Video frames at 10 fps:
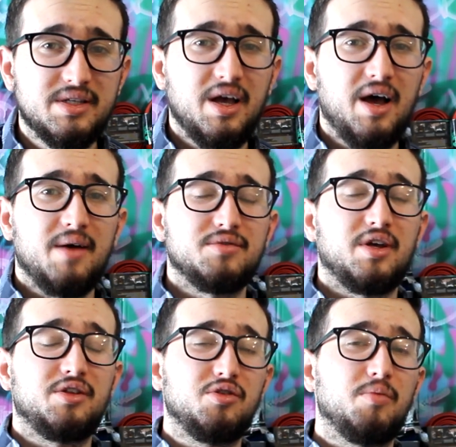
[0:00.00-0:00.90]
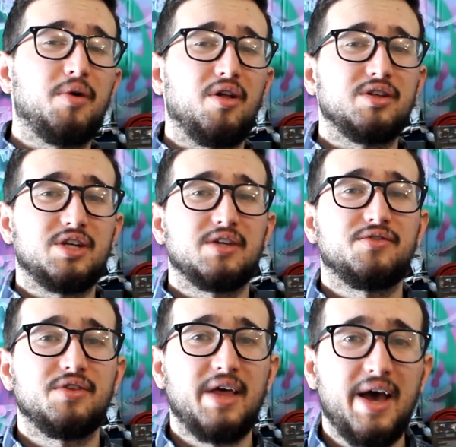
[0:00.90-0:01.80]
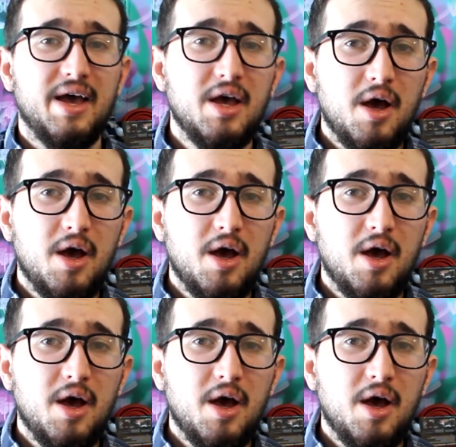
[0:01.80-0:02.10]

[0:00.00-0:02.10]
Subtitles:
so I do apologize for that.